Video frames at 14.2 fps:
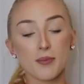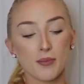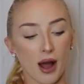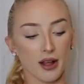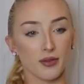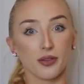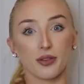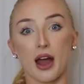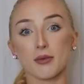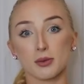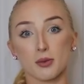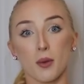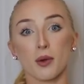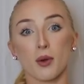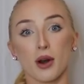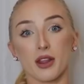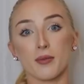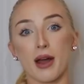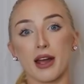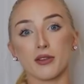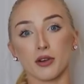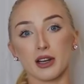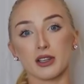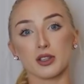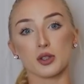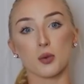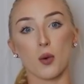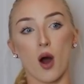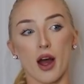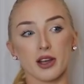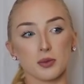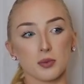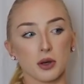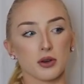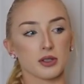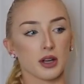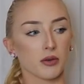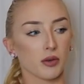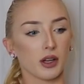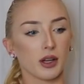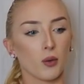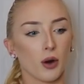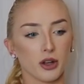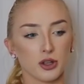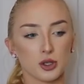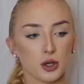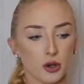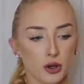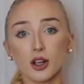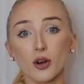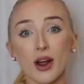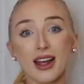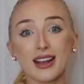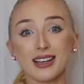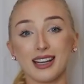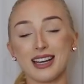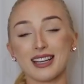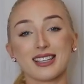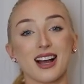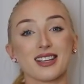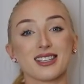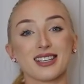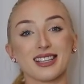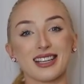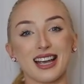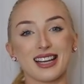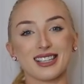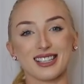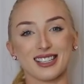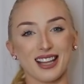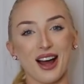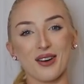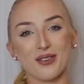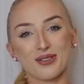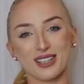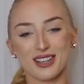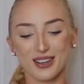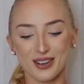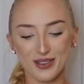But that was probably one of the main reasons why, is because I really wanted to create leotards that dancers loved.